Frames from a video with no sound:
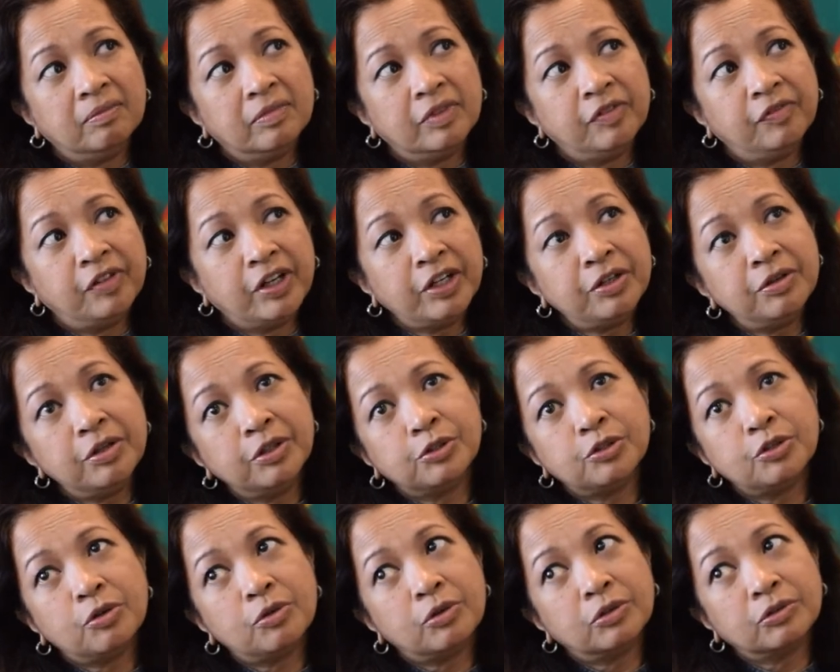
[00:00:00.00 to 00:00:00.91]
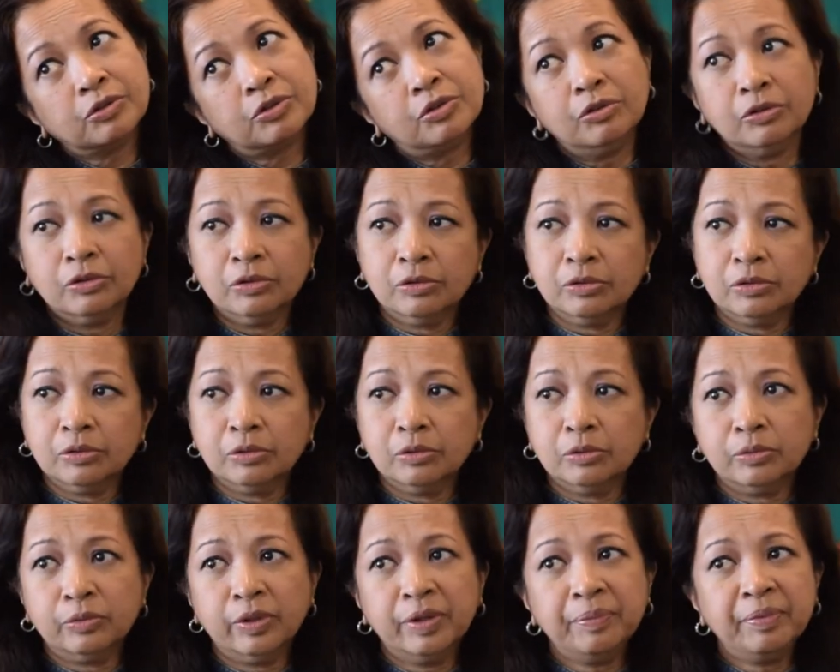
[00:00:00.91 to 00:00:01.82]
if I go and talk to
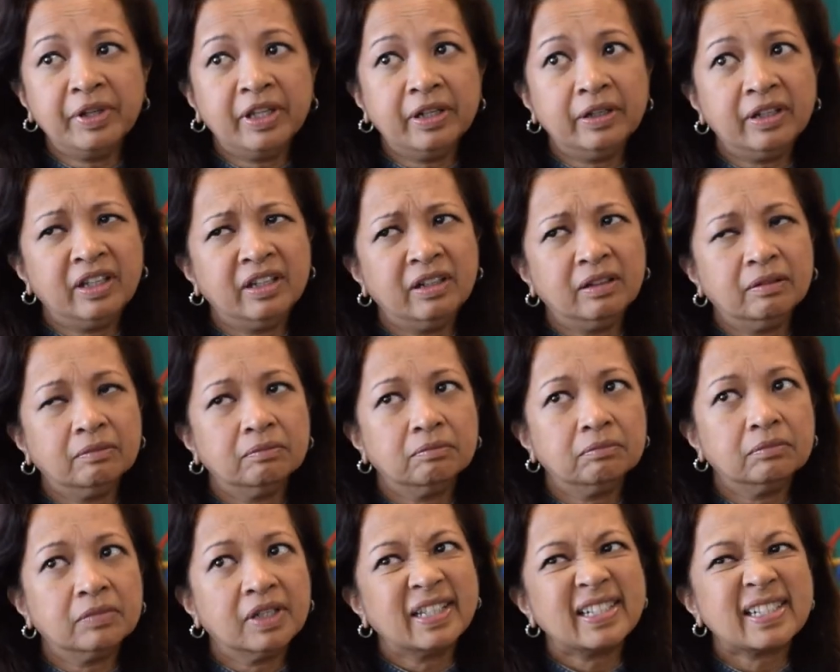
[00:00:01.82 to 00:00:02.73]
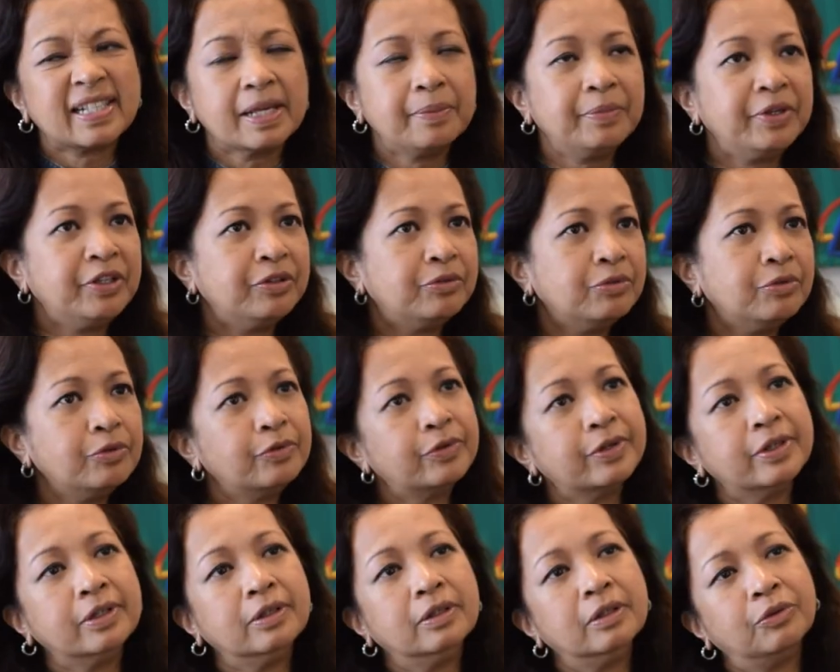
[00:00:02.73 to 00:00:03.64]
women in like
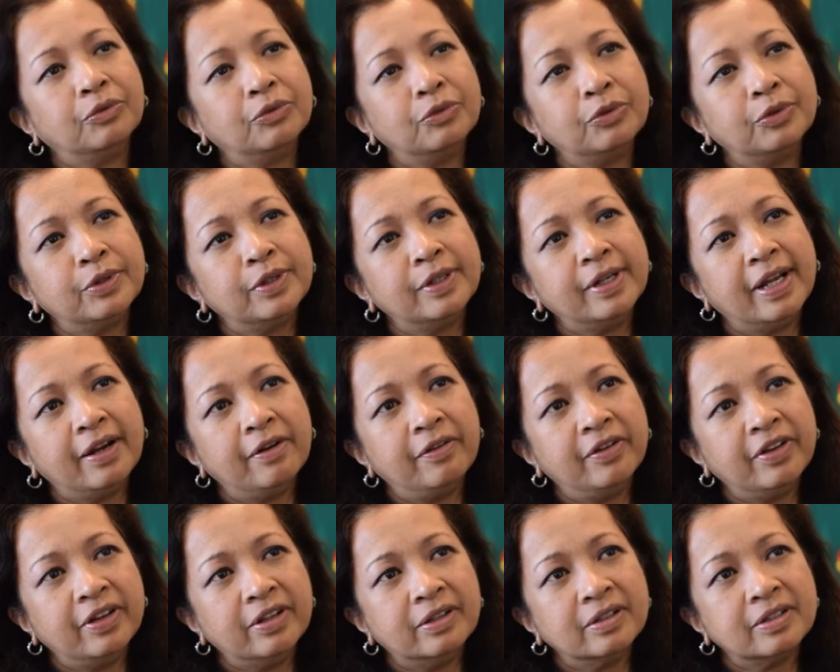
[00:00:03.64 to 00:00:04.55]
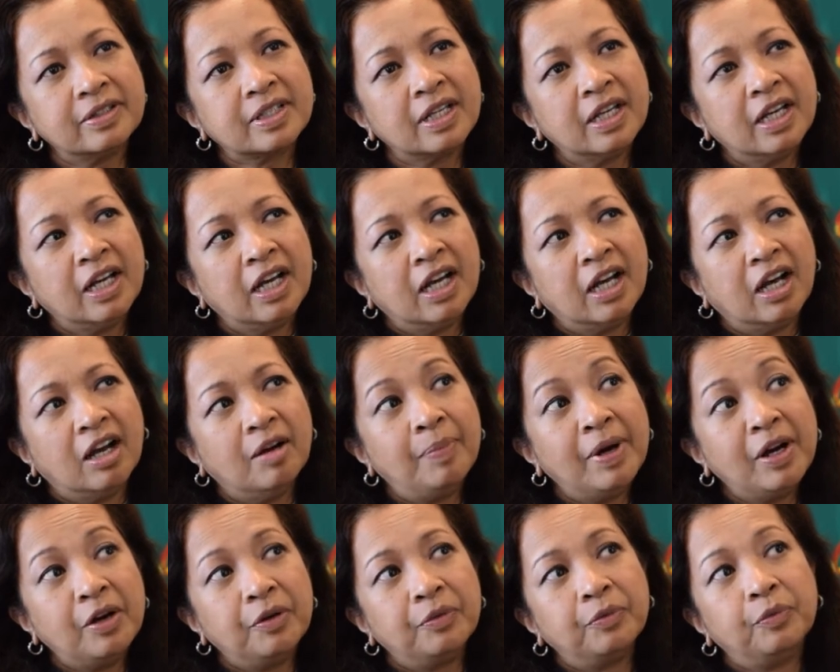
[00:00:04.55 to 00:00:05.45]
semi-rural, rural areas
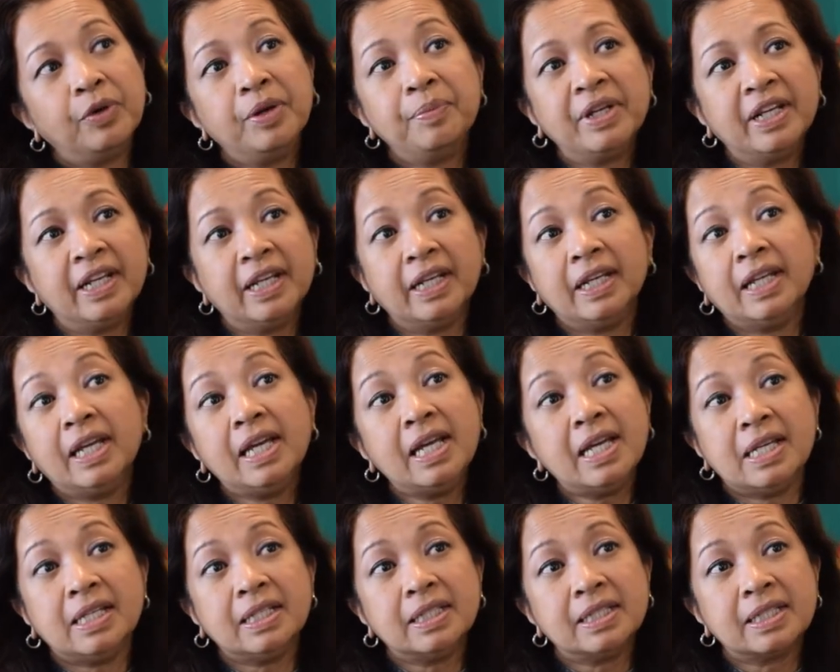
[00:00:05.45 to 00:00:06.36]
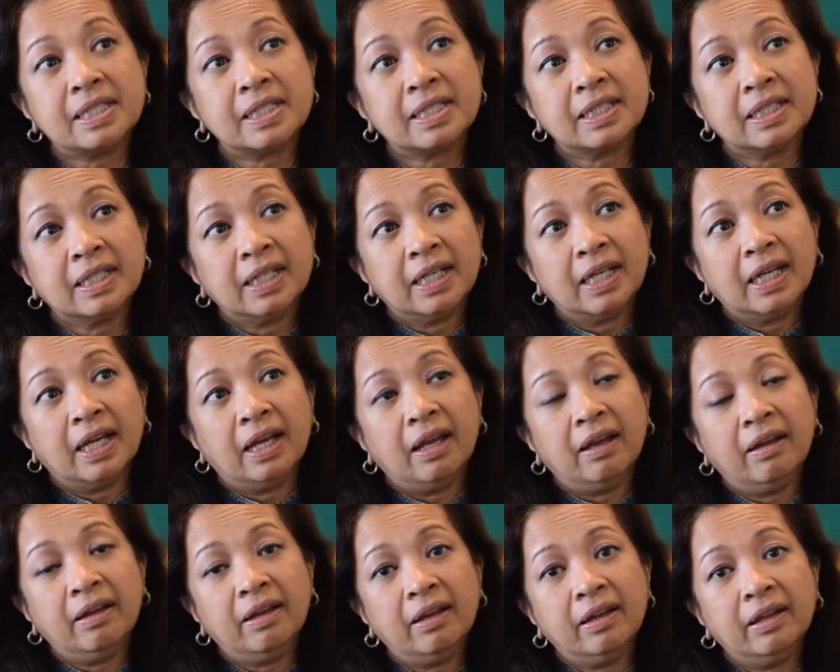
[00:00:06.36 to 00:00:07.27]
about women and AIDS,
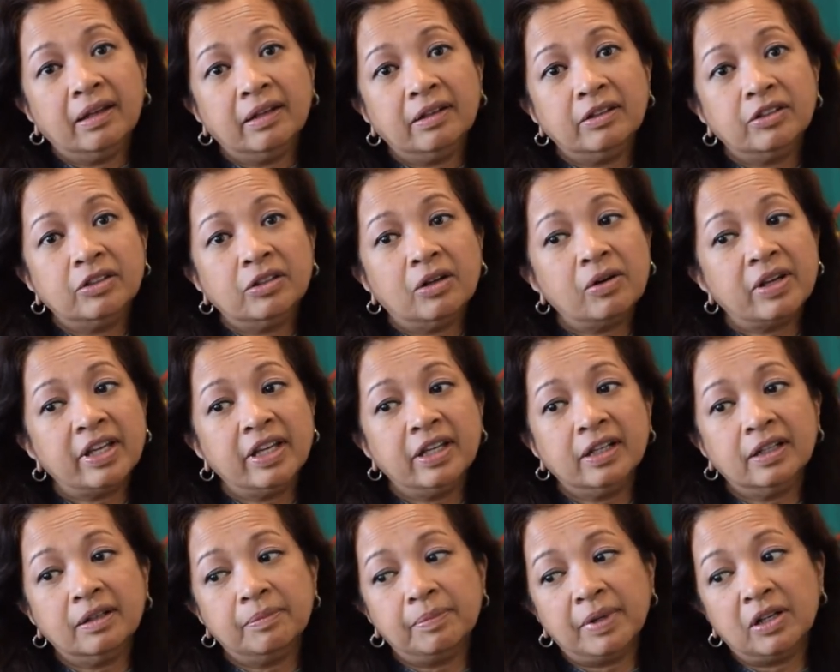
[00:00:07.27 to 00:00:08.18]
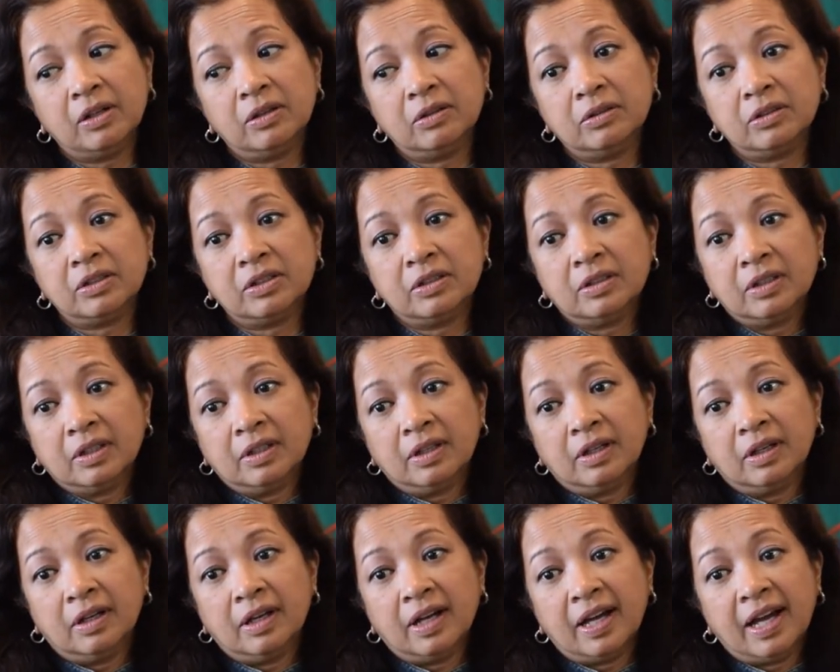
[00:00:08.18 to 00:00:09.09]
and talking about
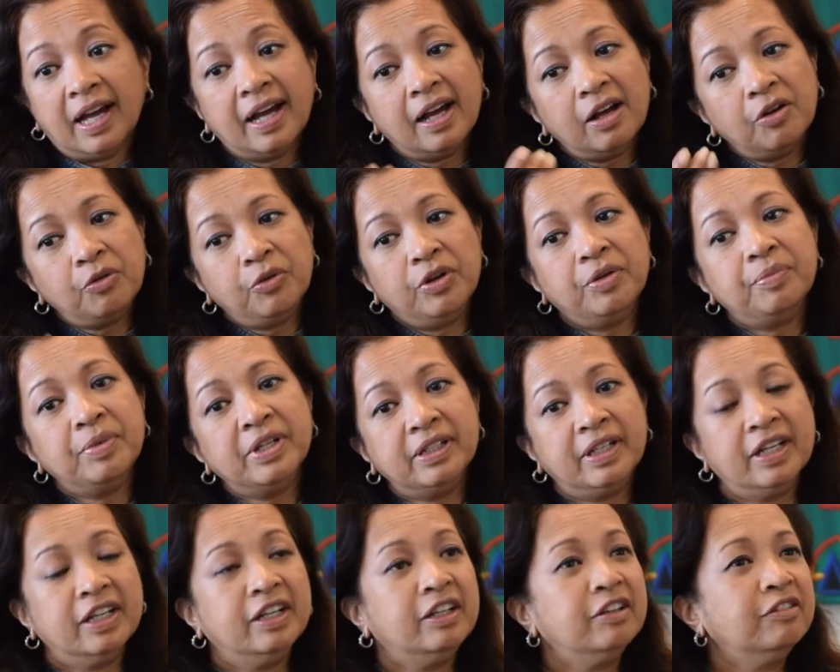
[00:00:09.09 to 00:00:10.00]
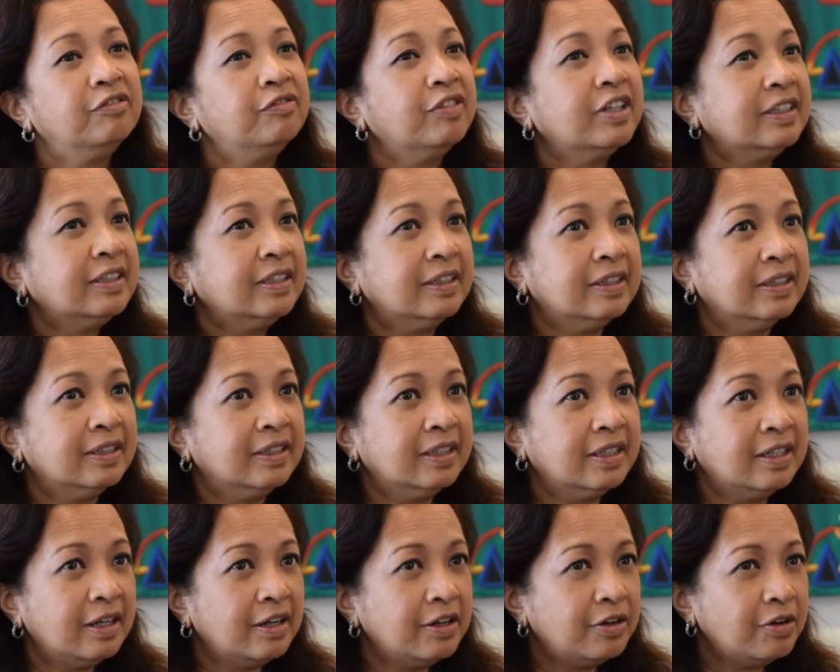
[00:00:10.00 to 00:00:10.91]
how women get infected,
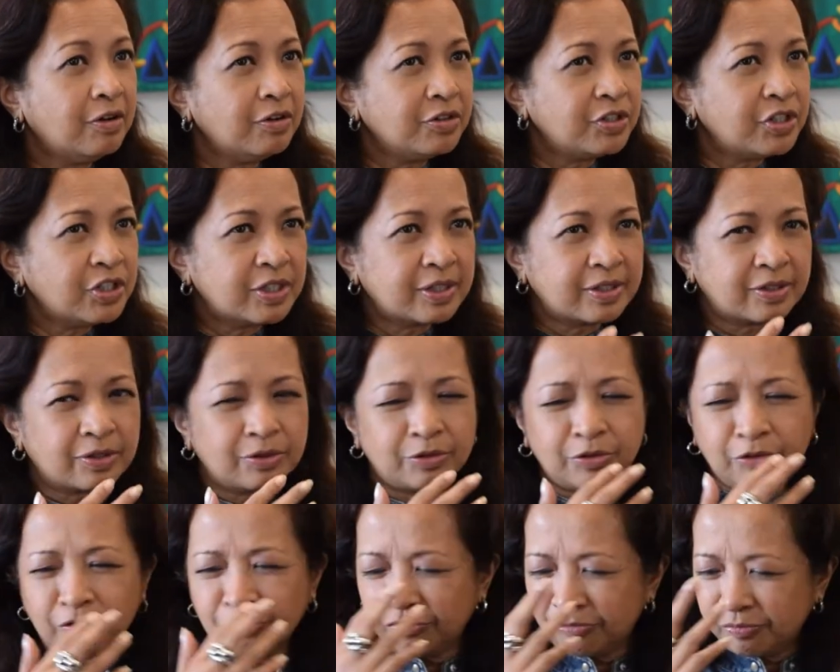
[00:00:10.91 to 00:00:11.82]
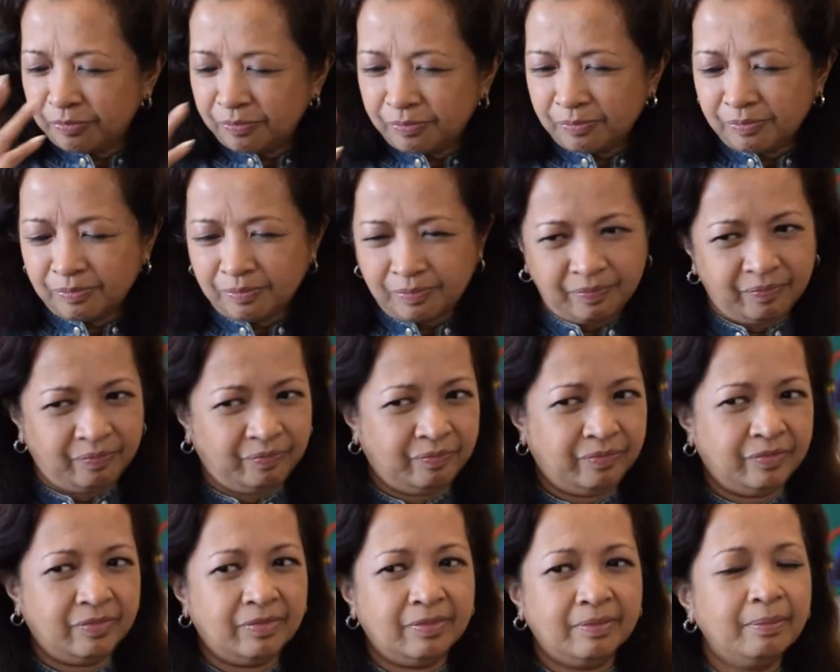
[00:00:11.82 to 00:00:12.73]
and not just sort of
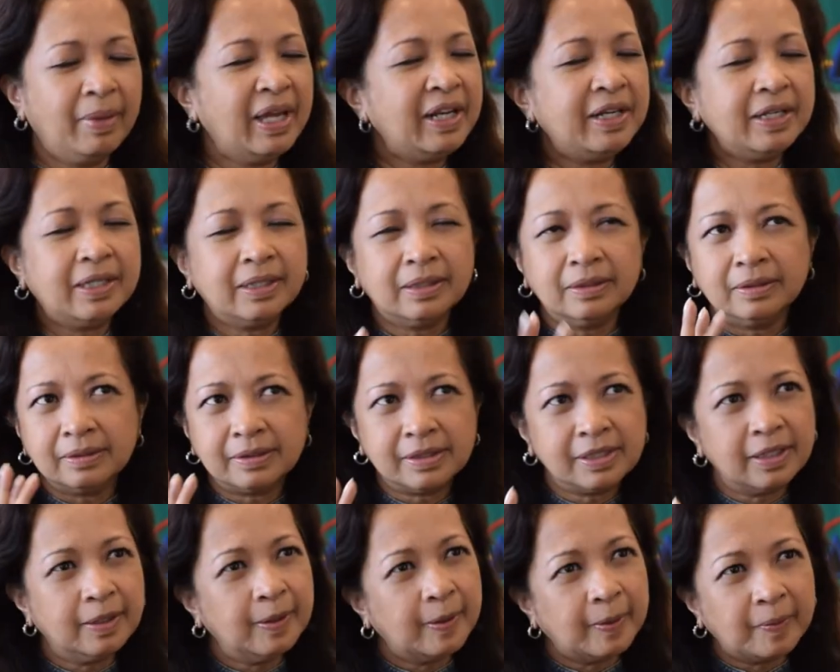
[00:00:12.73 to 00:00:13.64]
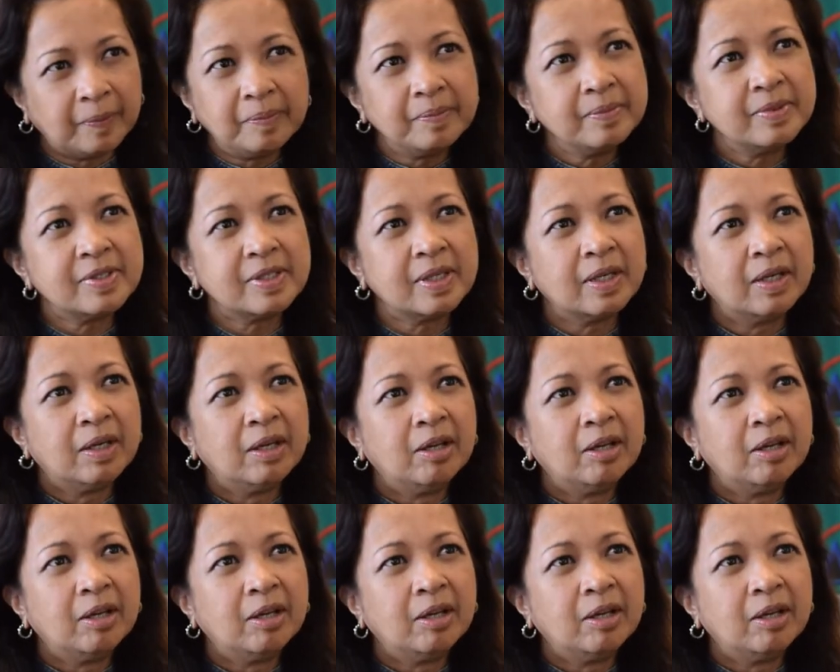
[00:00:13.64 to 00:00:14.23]
medical terms,